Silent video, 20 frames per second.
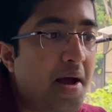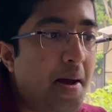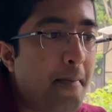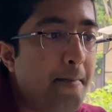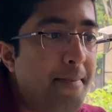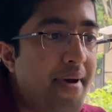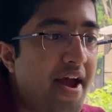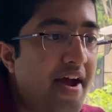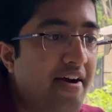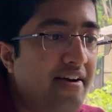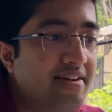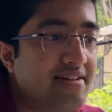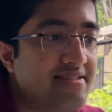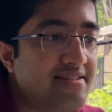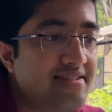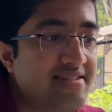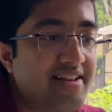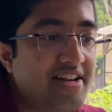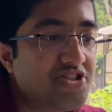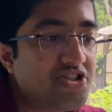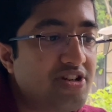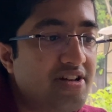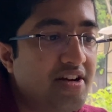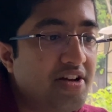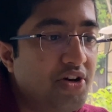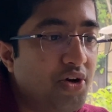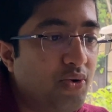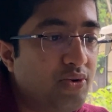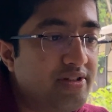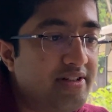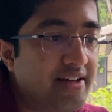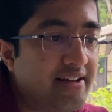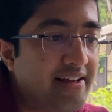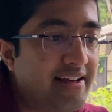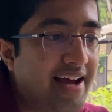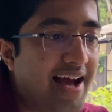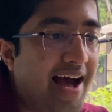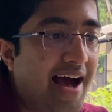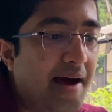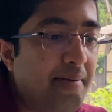Bear is essentially a
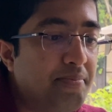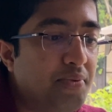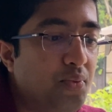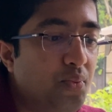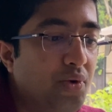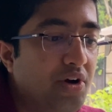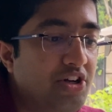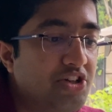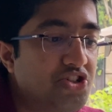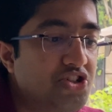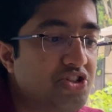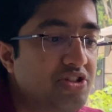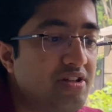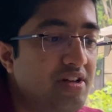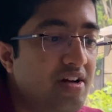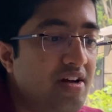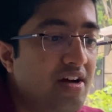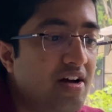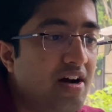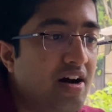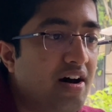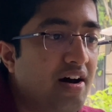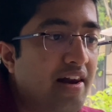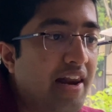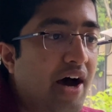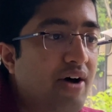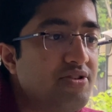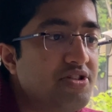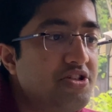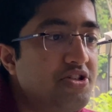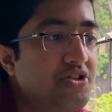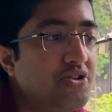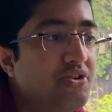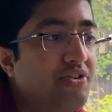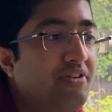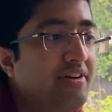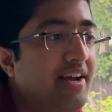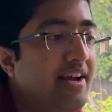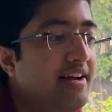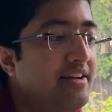note-taking app which allows you to
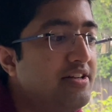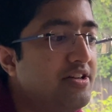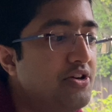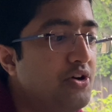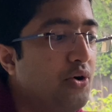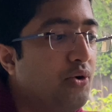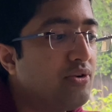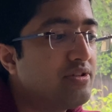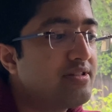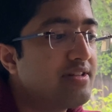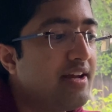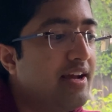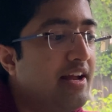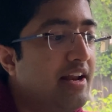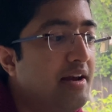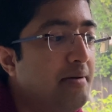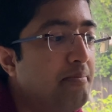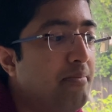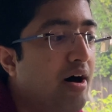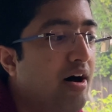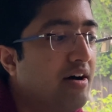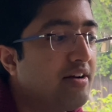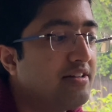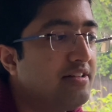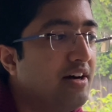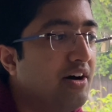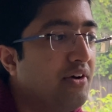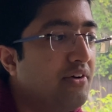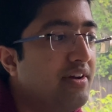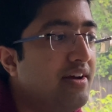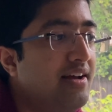create notes in Markdown.